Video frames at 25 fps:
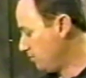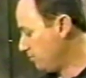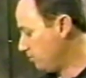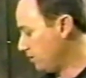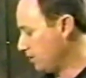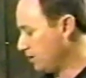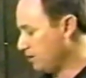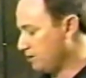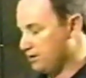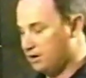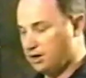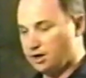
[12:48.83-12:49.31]

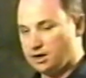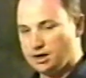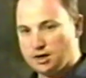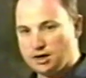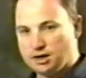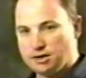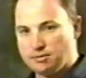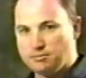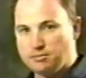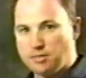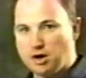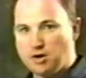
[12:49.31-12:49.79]

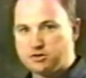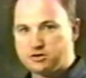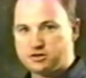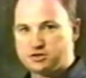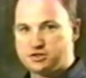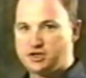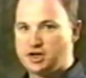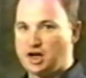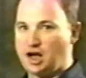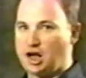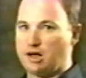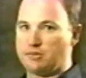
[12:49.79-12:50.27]
But
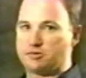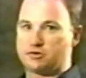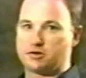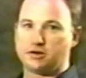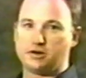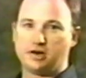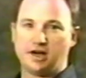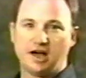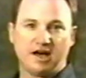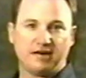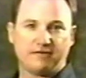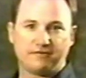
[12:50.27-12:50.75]
most jobs are
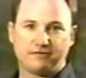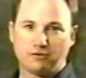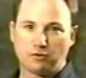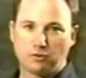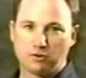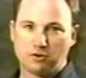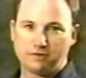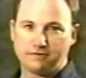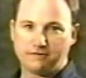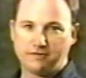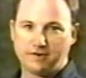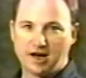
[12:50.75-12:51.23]
going to have
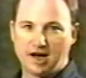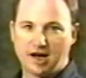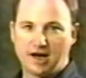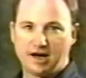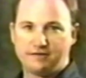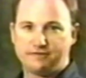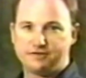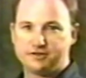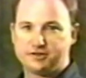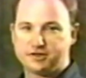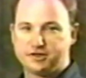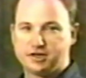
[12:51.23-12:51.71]
4 to
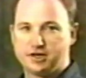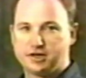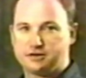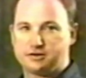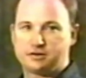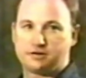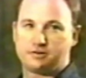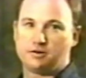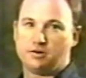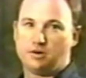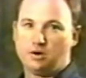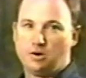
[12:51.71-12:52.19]
5,
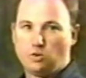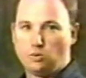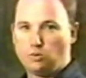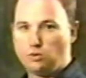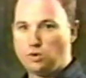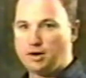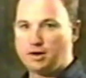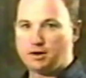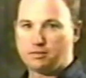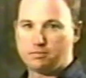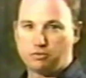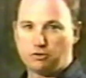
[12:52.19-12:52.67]
6
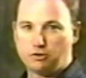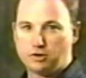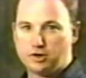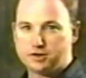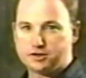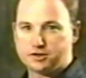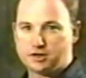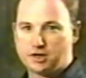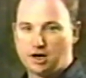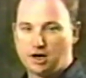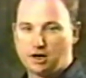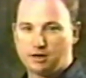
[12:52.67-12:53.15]
weld
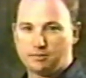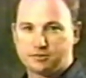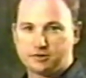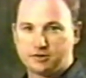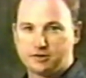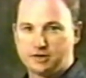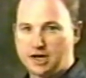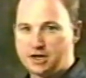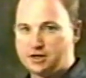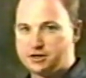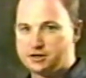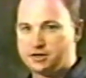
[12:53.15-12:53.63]
points on them,
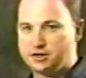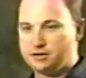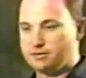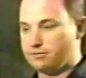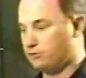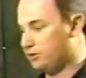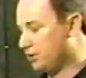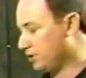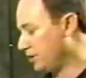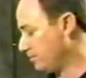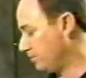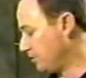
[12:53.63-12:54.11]
so that
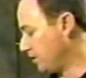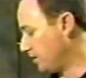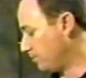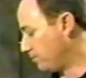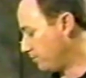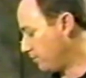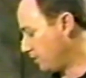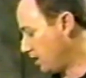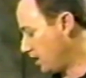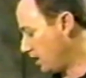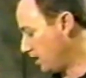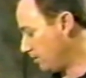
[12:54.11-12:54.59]
shouldn't really be a
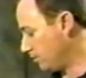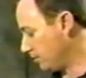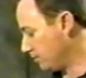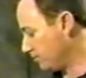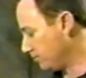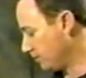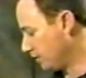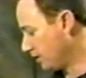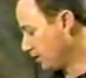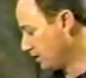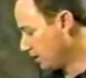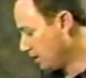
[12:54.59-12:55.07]

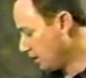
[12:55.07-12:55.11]
problem.